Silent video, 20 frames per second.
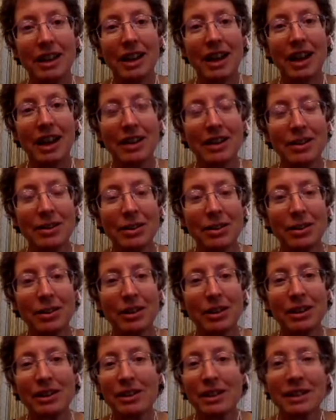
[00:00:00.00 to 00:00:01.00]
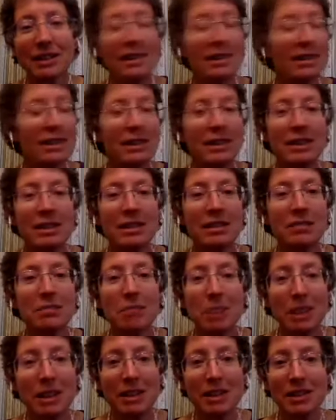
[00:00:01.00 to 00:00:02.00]
And so it doesn't
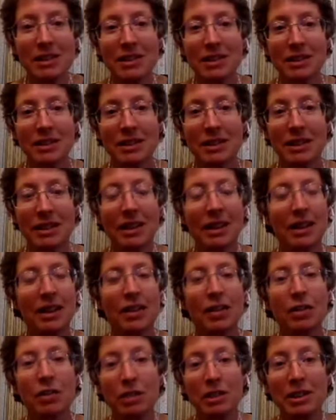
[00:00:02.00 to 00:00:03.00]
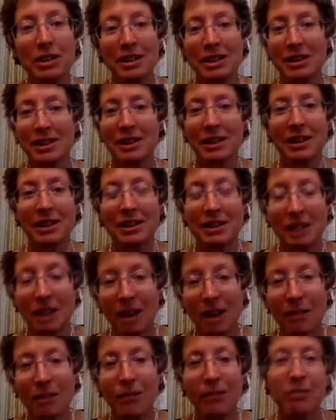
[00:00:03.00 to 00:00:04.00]
dismiss the goodness that has
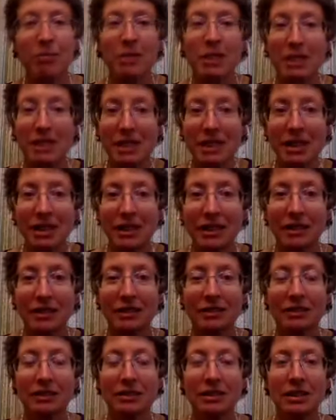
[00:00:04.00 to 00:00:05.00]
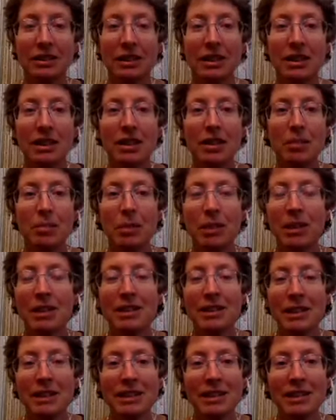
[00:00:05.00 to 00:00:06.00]
come from the skill, but
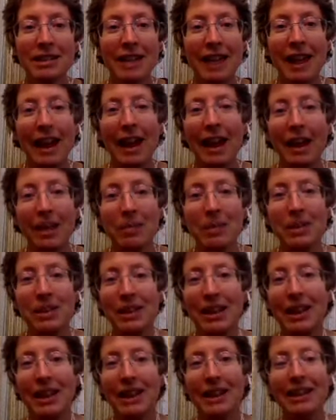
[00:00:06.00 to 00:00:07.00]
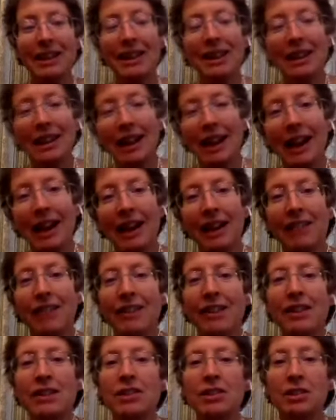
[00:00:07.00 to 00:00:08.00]
it doesn't abdicate the lack of
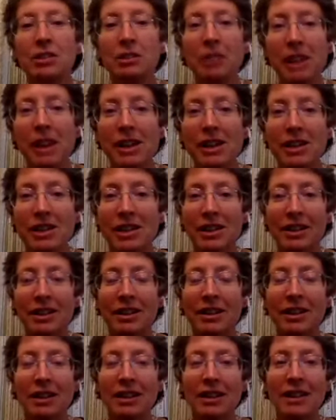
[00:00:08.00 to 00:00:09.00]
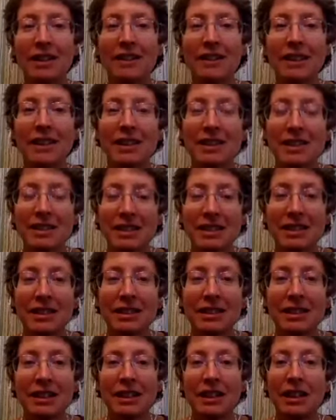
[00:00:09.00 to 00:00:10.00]
integration that is
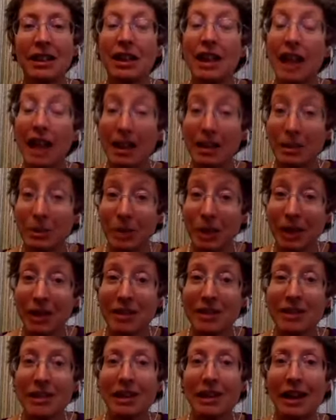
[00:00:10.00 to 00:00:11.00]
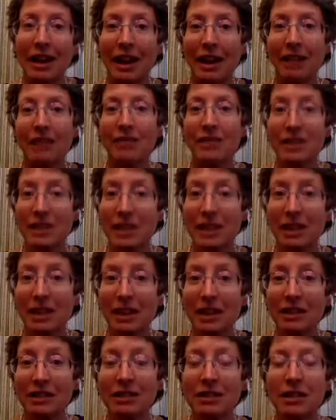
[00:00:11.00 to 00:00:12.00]
still needed, as well as the lack of
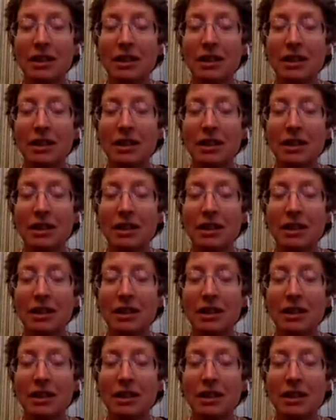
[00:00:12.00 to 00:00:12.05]
sila,